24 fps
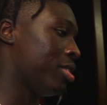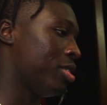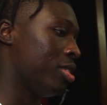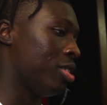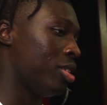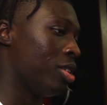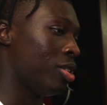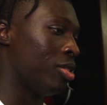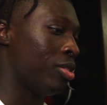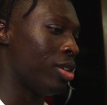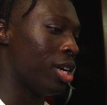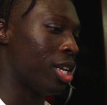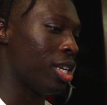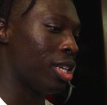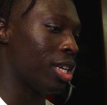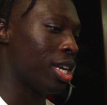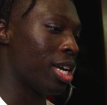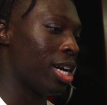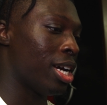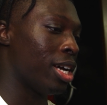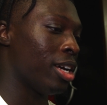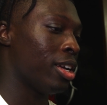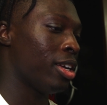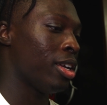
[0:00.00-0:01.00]
You know, I
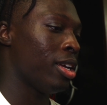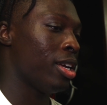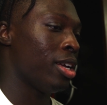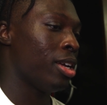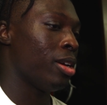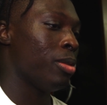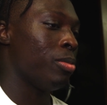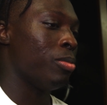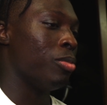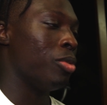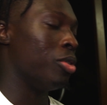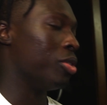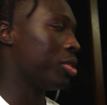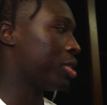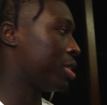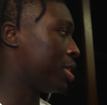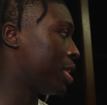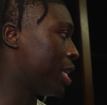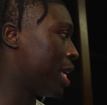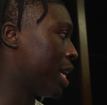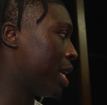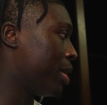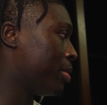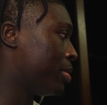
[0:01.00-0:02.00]
got more
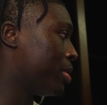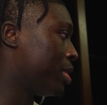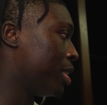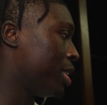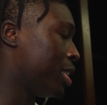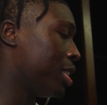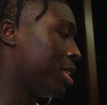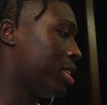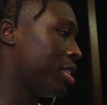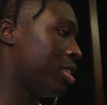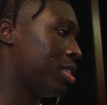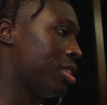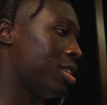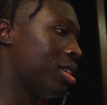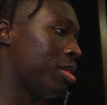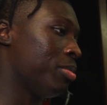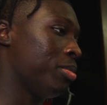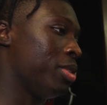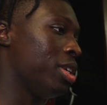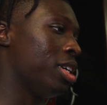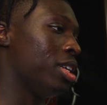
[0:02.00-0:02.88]
snaps and I'm